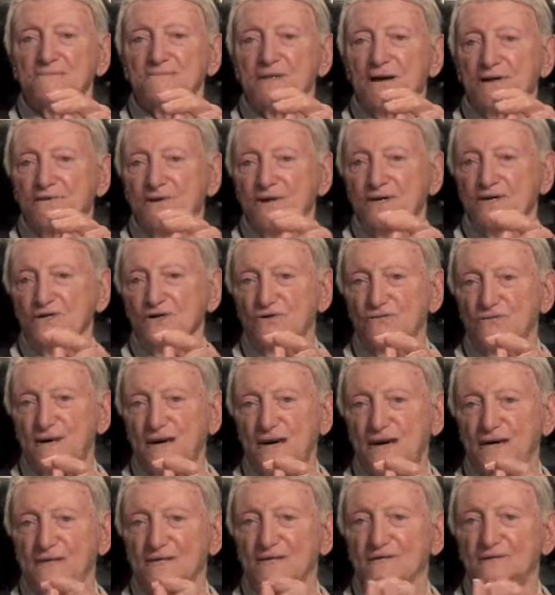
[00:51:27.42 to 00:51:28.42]
My radio
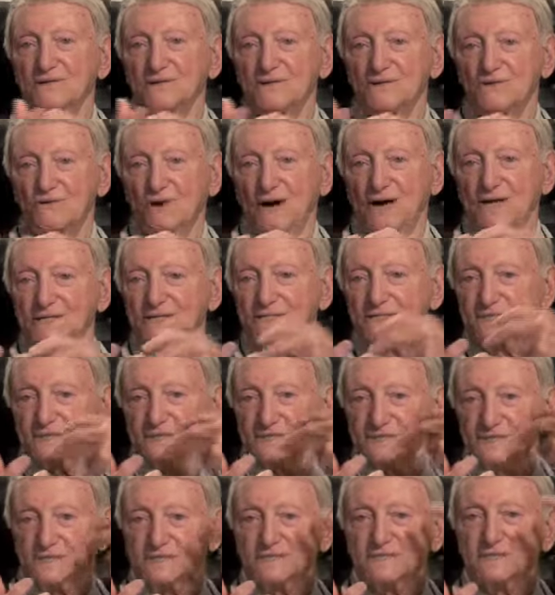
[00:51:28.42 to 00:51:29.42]
man, who I
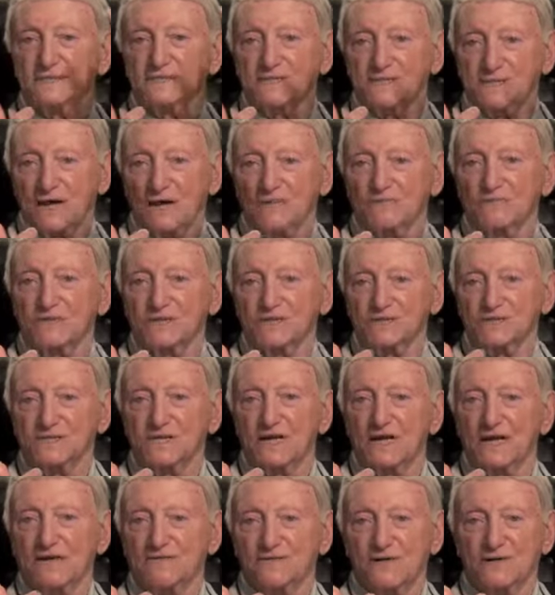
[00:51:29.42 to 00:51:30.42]
help to
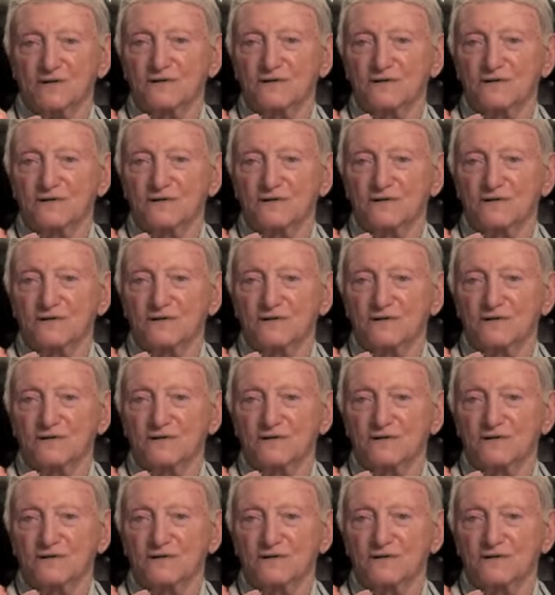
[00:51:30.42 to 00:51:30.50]
save.